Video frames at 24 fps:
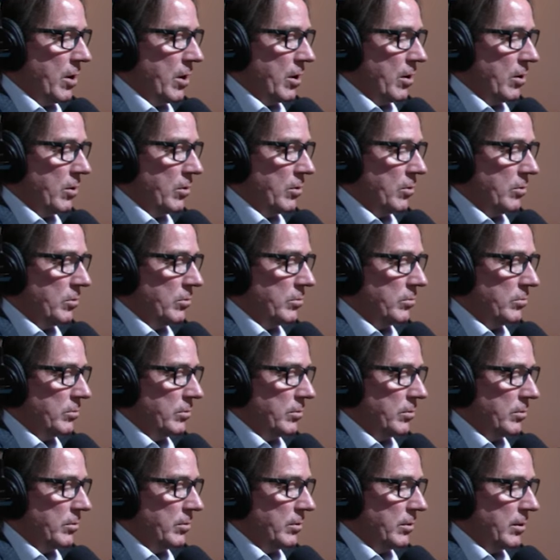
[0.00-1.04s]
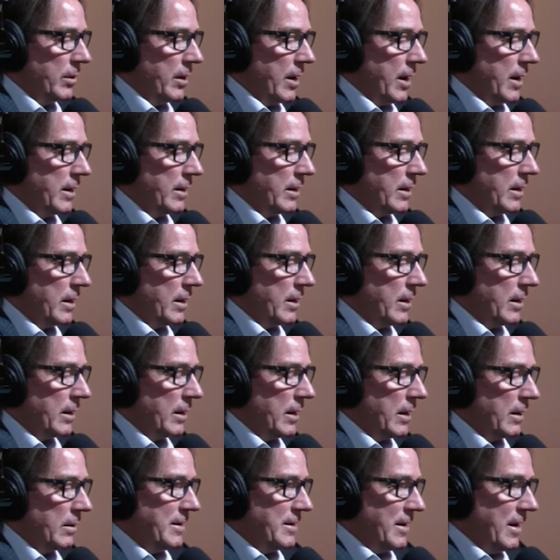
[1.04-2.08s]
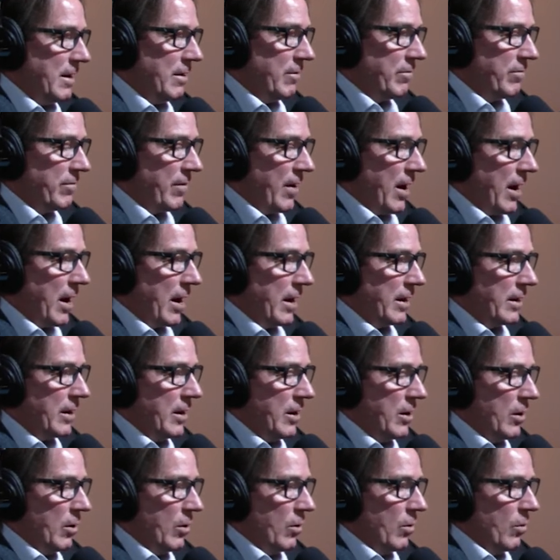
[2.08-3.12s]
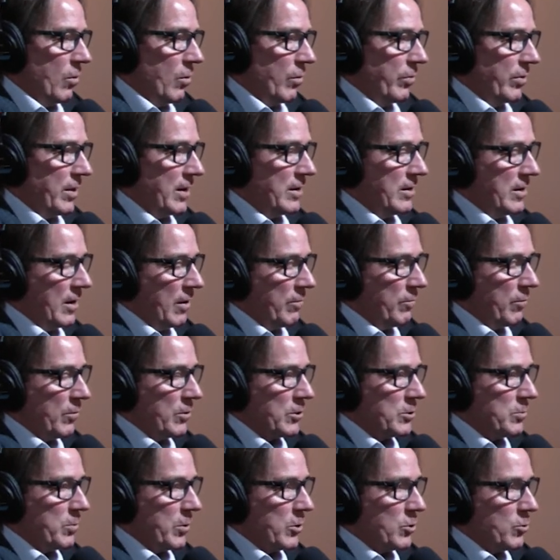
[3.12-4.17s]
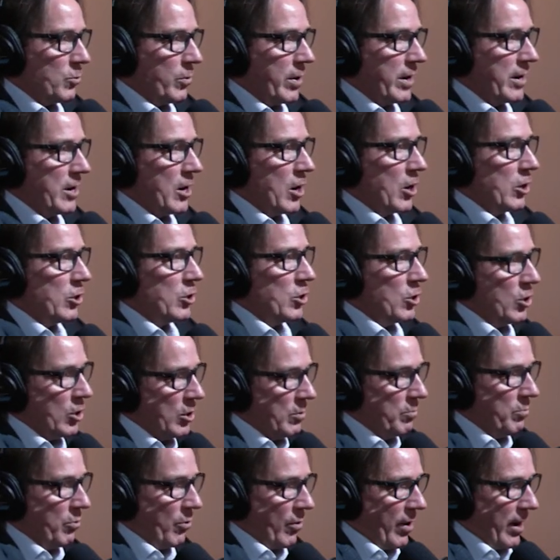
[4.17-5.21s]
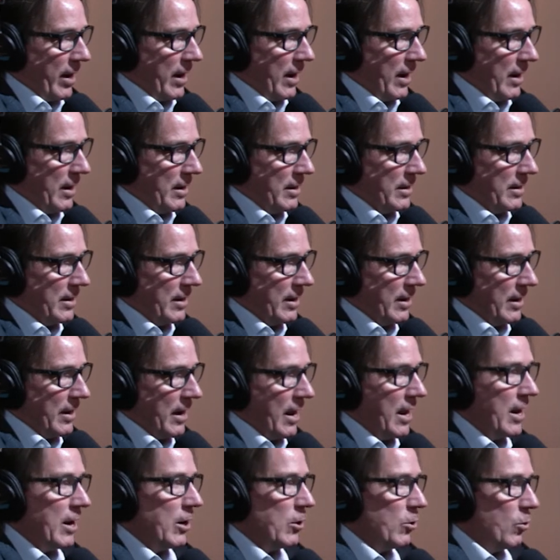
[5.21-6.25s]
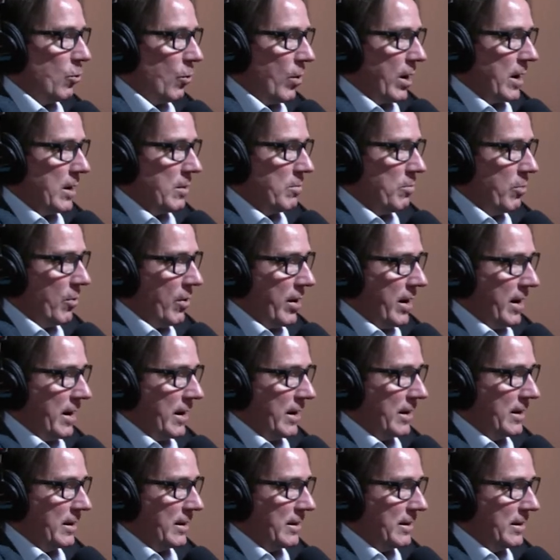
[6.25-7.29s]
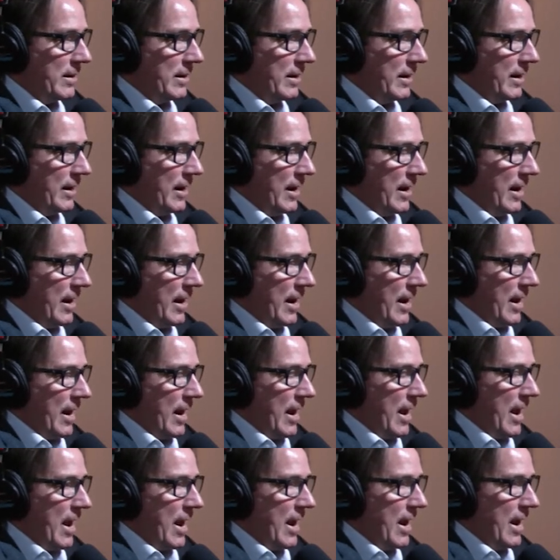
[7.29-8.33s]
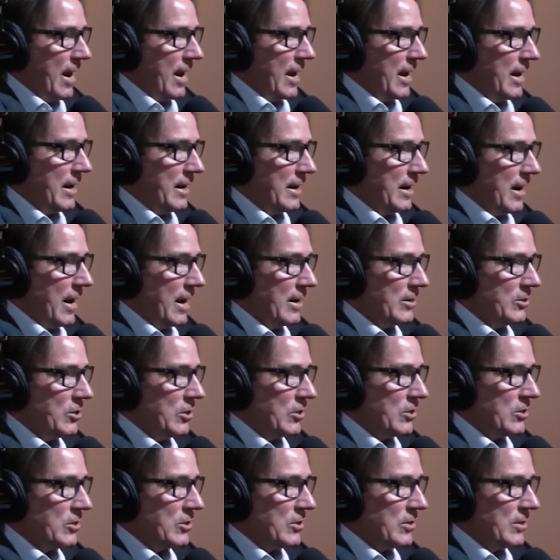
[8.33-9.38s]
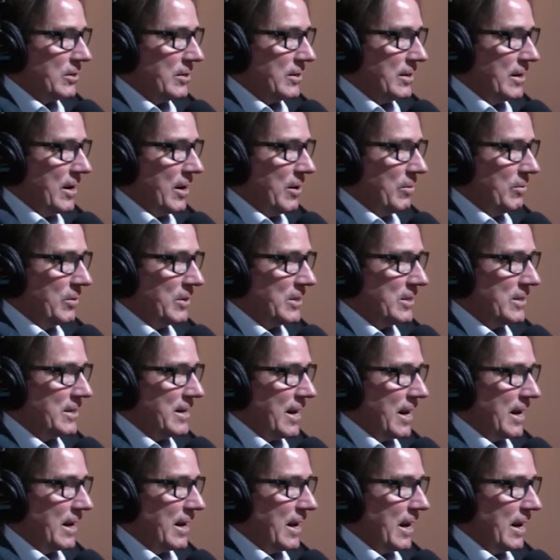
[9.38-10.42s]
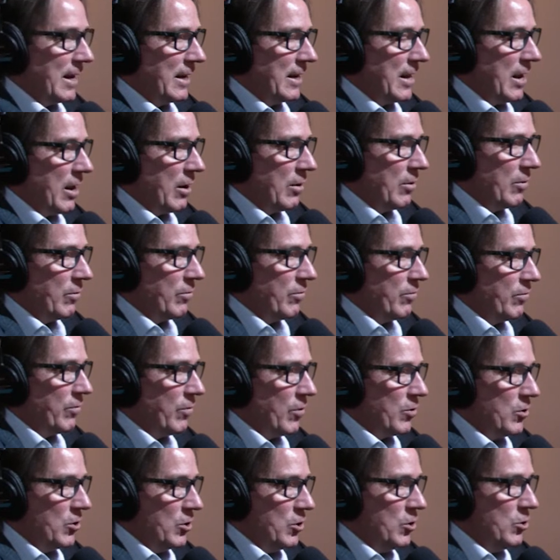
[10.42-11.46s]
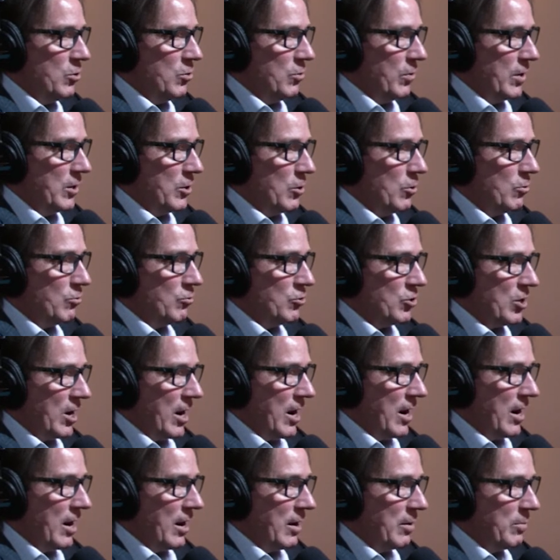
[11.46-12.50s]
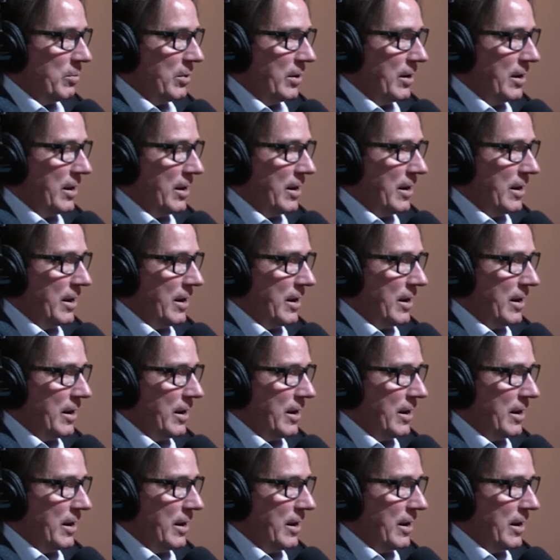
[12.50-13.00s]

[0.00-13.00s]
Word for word: know and can identify the difference between a good brand and a great brand. Yeah, yeah. And I just you know was thinking that for you and your job,